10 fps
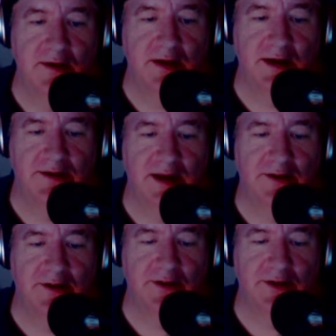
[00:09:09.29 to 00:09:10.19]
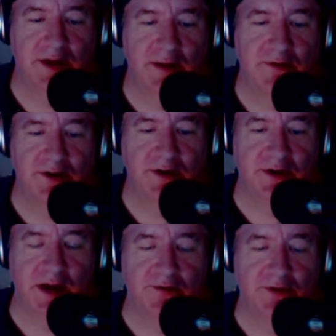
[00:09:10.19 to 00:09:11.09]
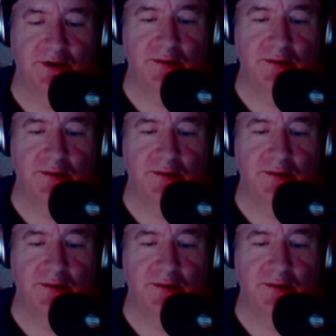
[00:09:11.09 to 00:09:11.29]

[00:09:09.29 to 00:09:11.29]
I sat there in the same position, absolutely